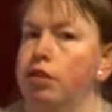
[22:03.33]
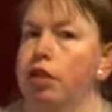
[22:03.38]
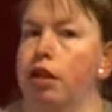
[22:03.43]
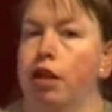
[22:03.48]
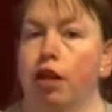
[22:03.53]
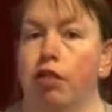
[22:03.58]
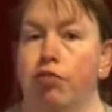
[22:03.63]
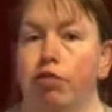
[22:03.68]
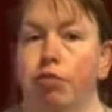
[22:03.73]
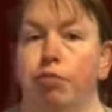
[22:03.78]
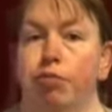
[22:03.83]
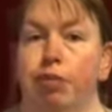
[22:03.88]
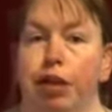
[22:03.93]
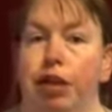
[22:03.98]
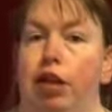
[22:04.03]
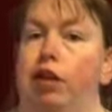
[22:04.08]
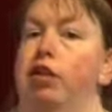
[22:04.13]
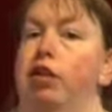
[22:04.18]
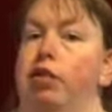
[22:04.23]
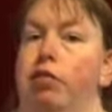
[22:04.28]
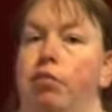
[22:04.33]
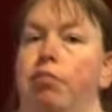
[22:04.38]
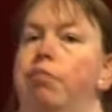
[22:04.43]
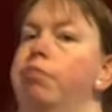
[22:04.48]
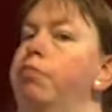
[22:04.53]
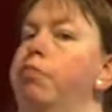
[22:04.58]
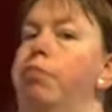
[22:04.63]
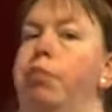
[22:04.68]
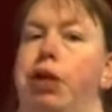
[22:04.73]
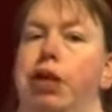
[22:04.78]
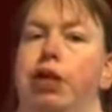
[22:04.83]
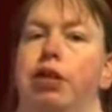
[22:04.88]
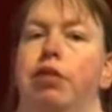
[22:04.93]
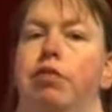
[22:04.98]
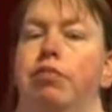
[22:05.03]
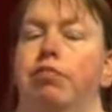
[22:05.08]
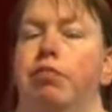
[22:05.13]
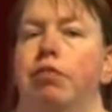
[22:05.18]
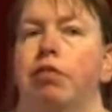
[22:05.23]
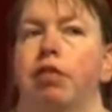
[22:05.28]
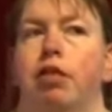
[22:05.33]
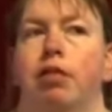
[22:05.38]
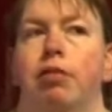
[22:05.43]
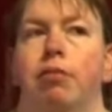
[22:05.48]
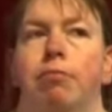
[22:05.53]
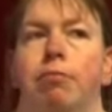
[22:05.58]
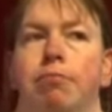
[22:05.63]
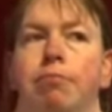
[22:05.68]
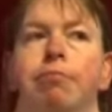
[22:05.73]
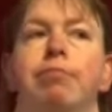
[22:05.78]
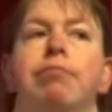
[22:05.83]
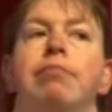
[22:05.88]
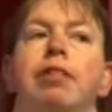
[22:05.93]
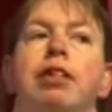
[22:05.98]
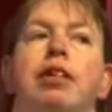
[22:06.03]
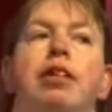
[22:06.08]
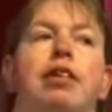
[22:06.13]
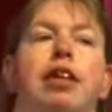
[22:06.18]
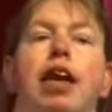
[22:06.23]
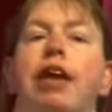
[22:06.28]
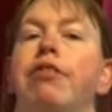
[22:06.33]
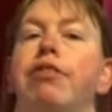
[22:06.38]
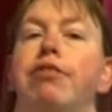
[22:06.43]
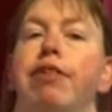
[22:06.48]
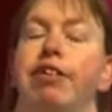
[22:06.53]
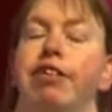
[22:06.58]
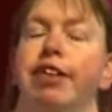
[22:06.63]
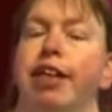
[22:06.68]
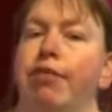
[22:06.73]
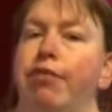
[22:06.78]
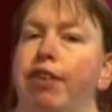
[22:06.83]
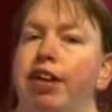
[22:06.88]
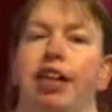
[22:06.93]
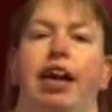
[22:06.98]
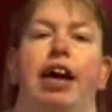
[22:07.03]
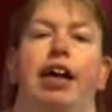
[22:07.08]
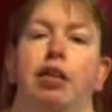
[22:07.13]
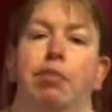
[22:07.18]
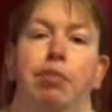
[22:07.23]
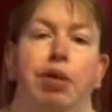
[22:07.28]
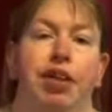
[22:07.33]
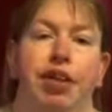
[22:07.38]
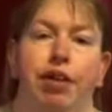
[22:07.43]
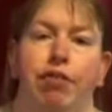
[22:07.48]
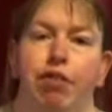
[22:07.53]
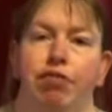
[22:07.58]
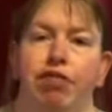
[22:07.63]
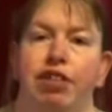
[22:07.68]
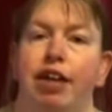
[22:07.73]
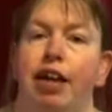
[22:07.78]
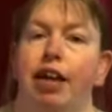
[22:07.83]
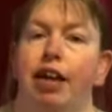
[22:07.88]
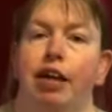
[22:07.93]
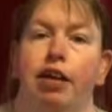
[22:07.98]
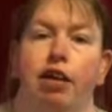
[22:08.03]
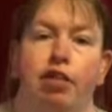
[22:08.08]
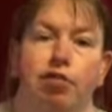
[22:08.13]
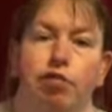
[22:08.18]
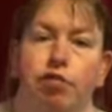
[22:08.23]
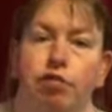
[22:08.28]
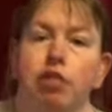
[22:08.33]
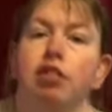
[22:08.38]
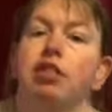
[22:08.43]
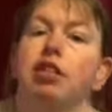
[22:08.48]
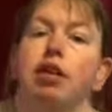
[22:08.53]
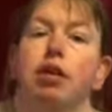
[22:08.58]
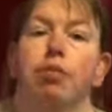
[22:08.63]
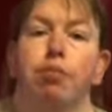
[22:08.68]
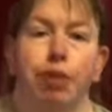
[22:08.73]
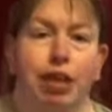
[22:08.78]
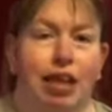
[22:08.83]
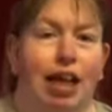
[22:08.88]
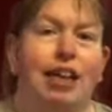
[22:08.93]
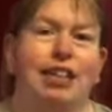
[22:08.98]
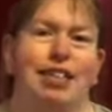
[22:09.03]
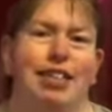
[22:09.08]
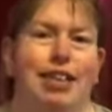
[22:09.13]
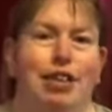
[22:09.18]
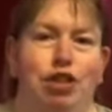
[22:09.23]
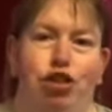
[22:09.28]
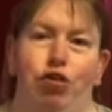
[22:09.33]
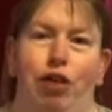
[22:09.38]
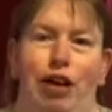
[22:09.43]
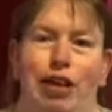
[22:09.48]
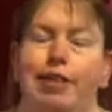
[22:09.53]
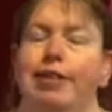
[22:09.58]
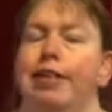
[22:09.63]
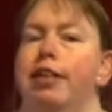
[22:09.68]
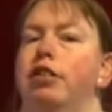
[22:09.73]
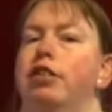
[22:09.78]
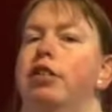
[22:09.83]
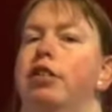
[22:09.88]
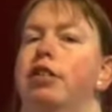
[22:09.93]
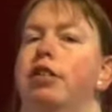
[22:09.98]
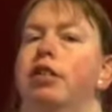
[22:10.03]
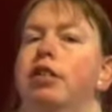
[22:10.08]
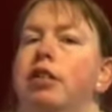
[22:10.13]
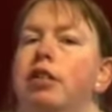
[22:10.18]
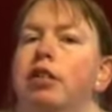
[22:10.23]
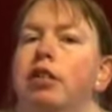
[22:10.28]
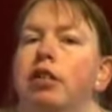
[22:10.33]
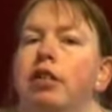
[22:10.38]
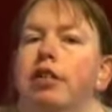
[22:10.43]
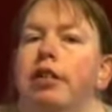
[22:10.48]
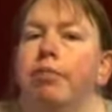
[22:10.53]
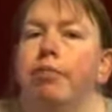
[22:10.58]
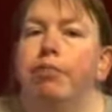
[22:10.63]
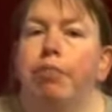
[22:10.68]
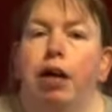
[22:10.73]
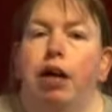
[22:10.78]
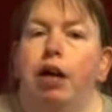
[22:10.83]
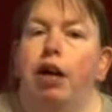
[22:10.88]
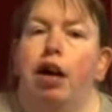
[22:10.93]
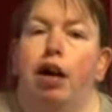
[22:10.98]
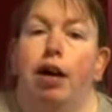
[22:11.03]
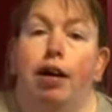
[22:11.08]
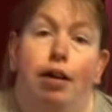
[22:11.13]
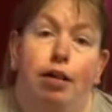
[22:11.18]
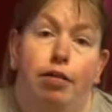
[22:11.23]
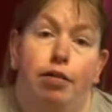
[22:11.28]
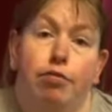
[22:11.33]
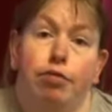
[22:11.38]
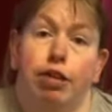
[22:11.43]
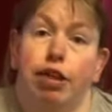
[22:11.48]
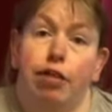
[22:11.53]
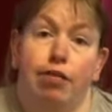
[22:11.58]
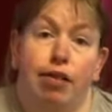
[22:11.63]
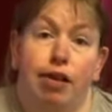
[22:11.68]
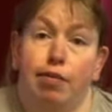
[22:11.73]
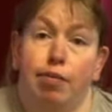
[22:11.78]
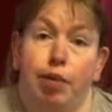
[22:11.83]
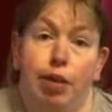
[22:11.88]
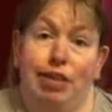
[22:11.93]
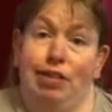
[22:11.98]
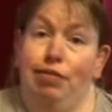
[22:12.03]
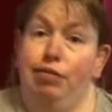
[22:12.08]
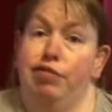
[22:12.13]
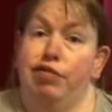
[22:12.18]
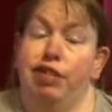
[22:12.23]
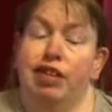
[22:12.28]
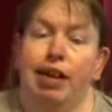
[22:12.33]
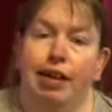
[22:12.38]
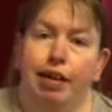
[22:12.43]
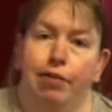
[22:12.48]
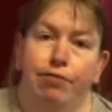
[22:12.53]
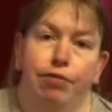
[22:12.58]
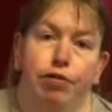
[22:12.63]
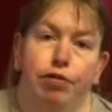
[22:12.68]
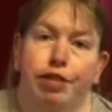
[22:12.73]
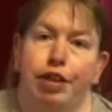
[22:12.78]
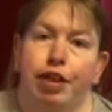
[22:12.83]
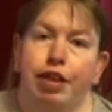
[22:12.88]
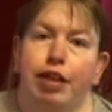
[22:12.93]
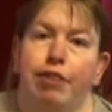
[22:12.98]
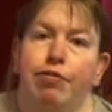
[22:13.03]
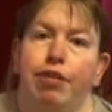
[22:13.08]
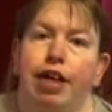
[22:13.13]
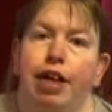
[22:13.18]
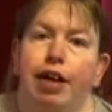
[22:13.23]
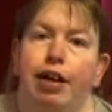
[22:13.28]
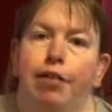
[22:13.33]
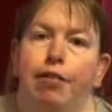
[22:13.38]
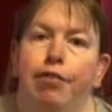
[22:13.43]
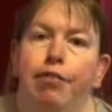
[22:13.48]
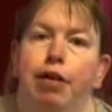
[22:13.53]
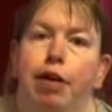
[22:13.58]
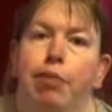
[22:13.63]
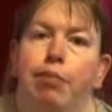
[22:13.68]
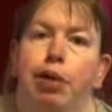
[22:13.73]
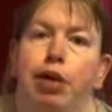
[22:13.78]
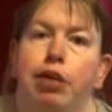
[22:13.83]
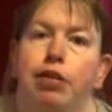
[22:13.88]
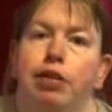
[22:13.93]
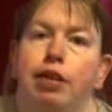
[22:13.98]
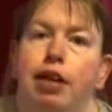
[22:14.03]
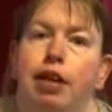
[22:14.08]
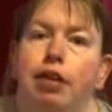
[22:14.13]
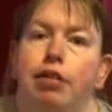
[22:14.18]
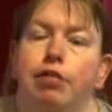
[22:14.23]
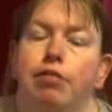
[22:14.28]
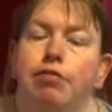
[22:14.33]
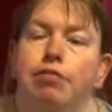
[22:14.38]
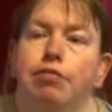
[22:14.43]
It would be like a big, say we went somewhere that had a boot sale every day, it'd be that situation. But we don't have a boot sale every day, unfortunately. We have a boot sale.